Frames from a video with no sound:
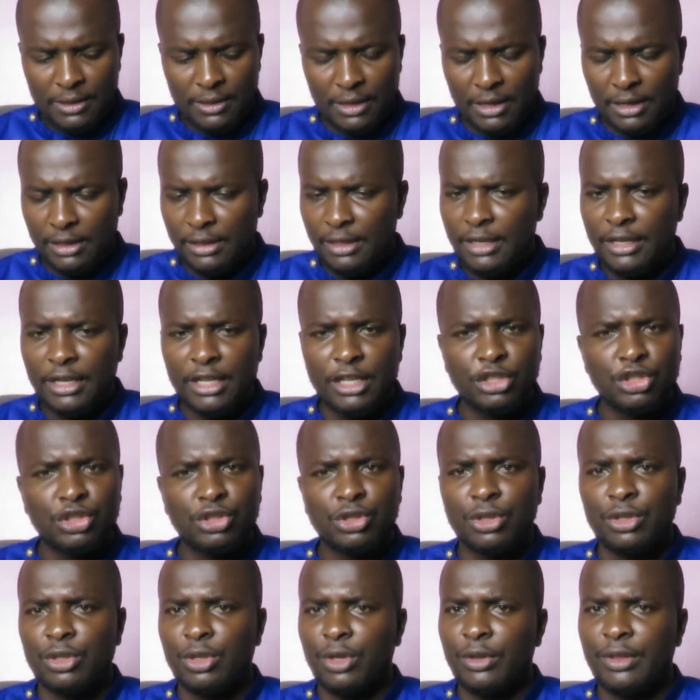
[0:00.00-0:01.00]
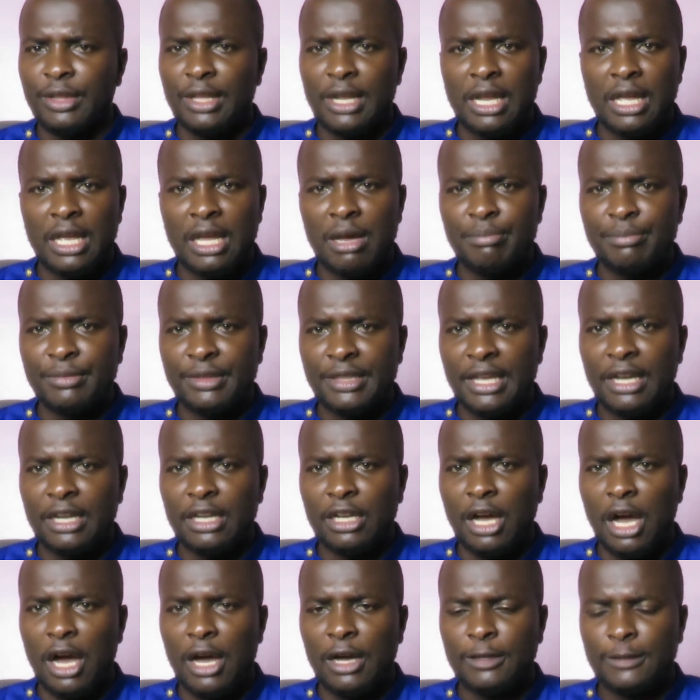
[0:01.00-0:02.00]
Let the nation know that I am their
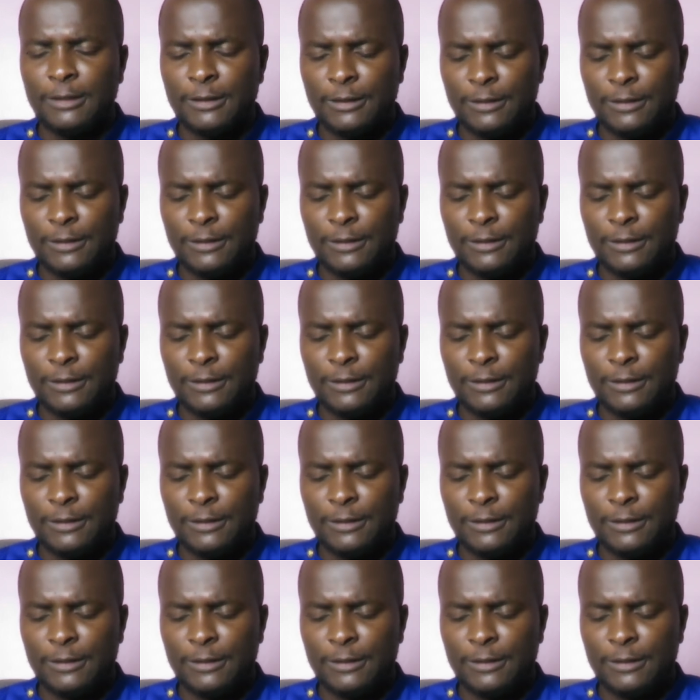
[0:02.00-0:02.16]
God.